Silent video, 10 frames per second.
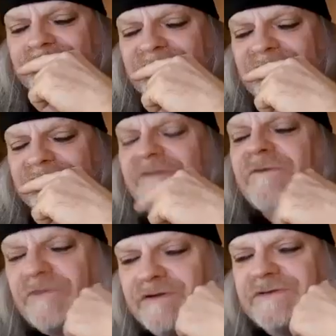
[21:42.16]
We were
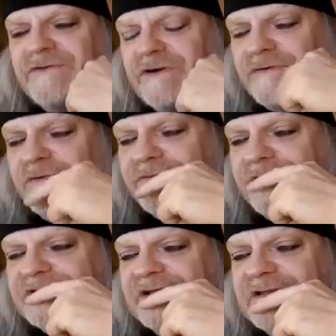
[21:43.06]
on to our own things
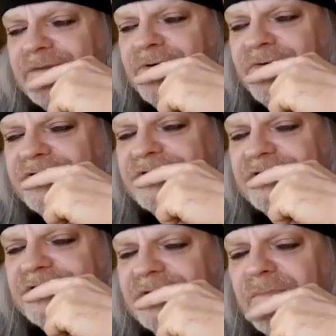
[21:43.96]
at that point, and
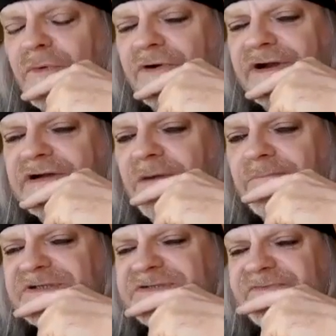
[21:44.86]
the more
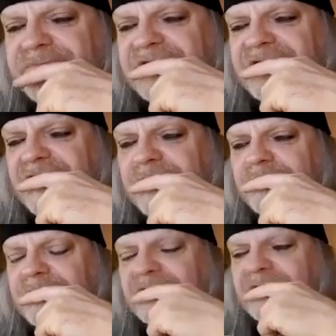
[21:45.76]
accomplished we became
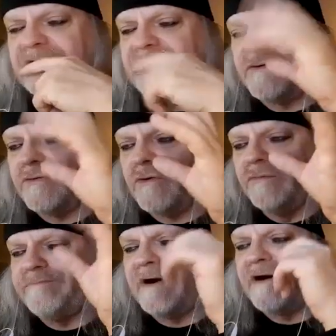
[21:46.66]
in our own
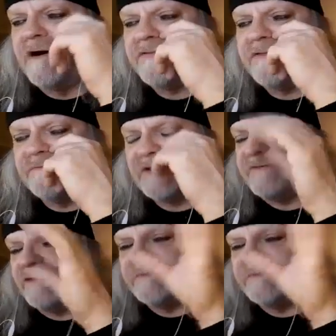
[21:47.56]
path, I'm not talking